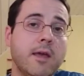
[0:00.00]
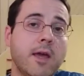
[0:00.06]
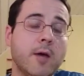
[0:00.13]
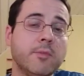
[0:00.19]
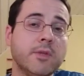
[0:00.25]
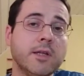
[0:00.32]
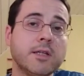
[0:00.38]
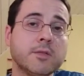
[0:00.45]

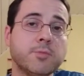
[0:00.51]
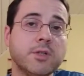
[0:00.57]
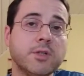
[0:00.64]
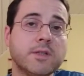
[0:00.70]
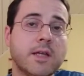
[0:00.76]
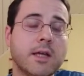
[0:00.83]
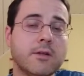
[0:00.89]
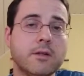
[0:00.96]
Emily has
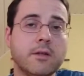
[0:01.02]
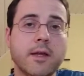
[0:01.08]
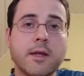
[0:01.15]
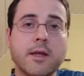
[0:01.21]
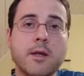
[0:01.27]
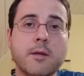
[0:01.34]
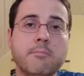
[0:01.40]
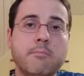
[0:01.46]
put together
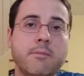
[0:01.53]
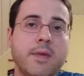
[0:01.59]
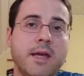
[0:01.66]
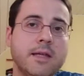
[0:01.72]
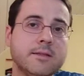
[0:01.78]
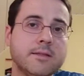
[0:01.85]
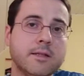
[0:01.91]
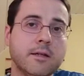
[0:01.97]
an
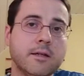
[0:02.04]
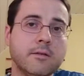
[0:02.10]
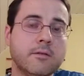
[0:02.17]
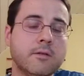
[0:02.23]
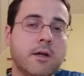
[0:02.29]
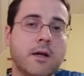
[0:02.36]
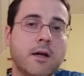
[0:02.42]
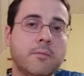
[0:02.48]
amazing
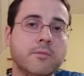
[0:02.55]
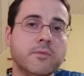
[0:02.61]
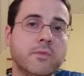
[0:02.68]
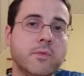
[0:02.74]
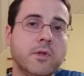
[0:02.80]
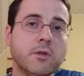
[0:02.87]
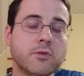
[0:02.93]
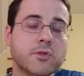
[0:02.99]

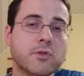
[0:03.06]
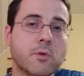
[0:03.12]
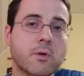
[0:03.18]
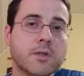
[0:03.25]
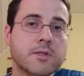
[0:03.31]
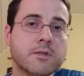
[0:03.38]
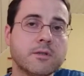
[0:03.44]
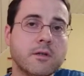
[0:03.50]

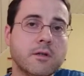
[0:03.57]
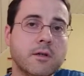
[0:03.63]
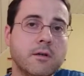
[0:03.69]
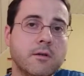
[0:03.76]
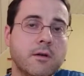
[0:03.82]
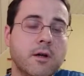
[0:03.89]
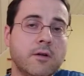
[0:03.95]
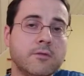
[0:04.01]
source
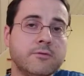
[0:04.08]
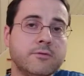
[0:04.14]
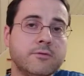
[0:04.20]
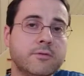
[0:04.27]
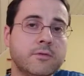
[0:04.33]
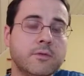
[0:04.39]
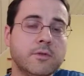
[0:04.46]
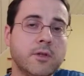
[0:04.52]

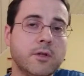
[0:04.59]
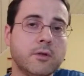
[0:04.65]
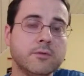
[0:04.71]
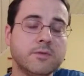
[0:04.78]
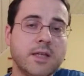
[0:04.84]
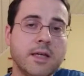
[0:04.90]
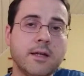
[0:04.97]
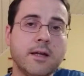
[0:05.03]
of
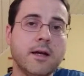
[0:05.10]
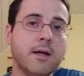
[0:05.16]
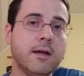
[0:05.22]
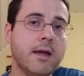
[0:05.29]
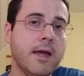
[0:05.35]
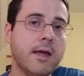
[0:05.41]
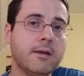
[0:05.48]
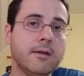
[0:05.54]

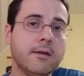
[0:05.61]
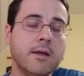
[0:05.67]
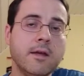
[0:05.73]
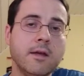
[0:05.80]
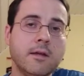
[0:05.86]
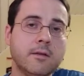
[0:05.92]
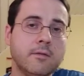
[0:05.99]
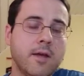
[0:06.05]
data, and
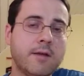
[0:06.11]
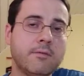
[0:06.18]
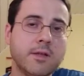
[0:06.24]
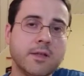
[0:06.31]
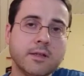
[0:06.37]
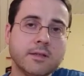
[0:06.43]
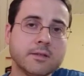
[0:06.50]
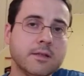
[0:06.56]

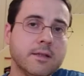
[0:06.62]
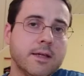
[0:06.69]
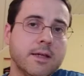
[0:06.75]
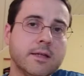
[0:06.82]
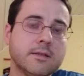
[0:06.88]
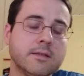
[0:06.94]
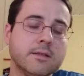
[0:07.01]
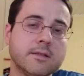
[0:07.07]
everything's
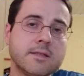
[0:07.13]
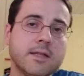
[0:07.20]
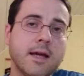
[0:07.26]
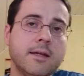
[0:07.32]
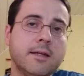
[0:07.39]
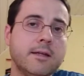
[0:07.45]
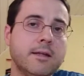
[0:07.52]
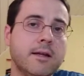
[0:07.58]
linked and
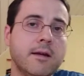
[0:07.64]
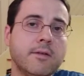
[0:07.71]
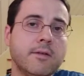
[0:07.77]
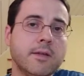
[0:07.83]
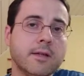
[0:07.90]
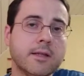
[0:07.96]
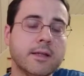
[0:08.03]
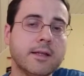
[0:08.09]
cited and
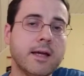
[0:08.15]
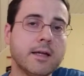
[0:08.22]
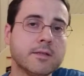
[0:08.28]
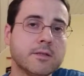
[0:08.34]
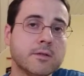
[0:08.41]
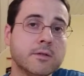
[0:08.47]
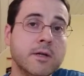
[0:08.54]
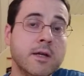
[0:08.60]
everything like that.
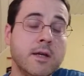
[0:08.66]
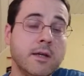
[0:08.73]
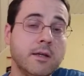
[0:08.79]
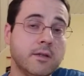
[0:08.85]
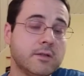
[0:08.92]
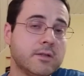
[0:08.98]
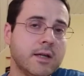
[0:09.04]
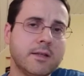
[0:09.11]
So
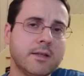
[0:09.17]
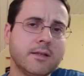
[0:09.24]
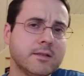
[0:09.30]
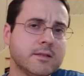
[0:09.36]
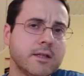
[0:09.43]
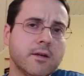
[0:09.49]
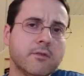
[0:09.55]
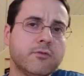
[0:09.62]
I think
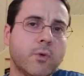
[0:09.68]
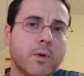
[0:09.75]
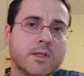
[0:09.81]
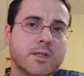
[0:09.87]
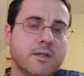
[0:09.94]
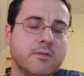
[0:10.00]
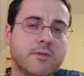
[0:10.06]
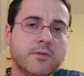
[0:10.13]
it's like a
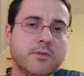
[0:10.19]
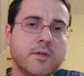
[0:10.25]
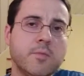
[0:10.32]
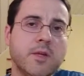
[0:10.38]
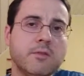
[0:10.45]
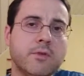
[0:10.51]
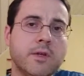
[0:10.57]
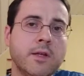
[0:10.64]
15
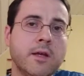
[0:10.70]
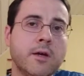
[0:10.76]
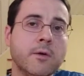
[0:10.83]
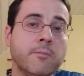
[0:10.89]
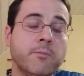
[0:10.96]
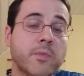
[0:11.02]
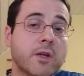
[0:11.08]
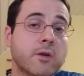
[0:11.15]
minute
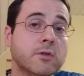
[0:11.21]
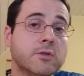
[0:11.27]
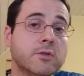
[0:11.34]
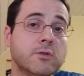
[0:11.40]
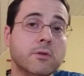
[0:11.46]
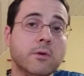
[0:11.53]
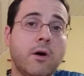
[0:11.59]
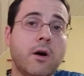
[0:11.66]
video. It
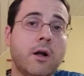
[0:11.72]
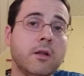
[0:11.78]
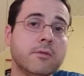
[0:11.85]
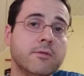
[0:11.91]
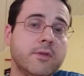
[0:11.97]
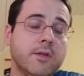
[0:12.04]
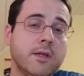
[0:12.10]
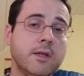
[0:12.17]
goes through all
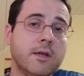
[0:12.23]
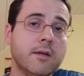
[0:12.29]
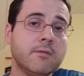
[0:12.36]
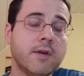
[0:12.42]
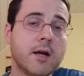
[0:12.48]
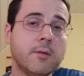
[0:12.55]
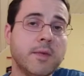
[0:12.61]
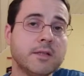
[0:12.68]
of the
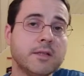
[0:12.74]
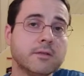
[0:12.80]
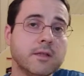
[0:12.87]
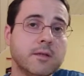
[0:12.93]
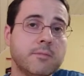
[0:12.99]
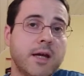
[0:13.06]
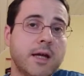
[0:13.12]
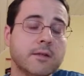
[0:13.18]
environmental
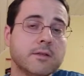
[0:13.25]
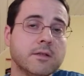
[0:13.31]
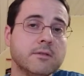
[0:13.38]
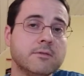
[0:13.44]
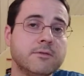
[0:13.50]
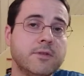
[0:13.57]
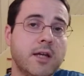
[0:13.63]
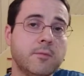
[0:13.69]
impact
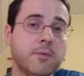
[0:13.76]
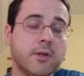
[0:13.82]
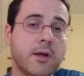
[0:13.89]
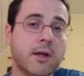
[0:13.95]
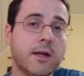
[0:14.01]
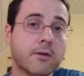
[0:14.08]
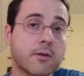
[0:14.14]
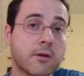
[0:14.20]
of animal
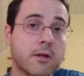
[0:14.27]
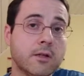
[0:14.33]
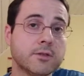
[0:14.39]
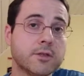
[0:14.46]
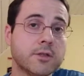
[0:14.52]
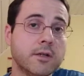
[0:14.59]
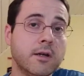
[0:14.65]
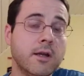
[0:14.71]

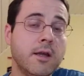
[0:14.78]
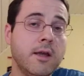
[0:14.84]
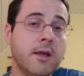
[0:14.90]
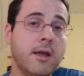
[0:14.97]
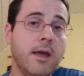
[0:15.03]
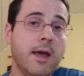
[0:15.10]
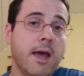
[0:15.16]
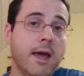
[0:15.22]
agriculture,
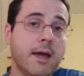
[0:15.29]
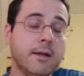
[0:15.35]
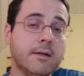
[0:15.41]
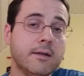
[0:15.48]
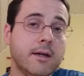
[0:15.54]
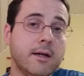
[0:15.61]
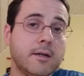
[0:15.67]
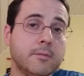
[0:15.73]

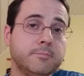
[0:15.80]
and